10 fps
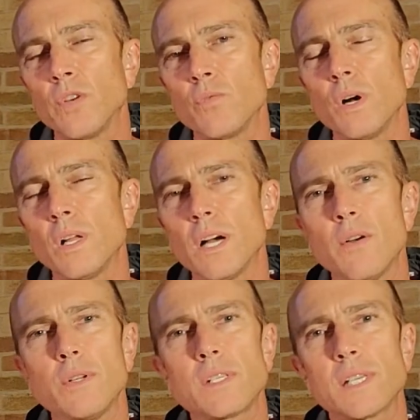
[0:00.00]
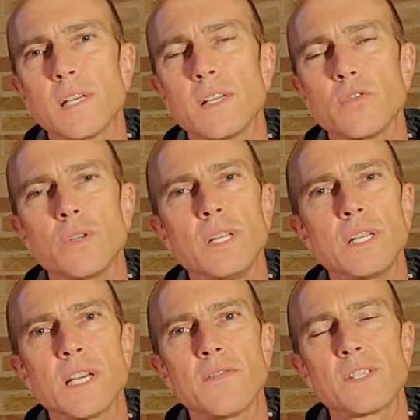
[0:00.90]
Well, I would say that you would
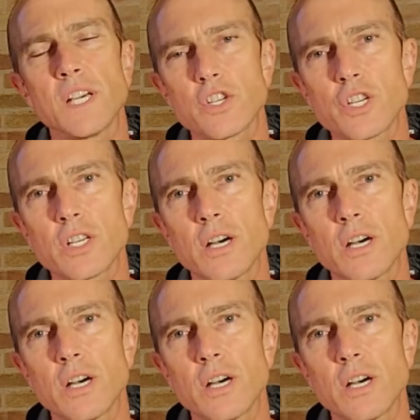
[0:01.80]
need to have suction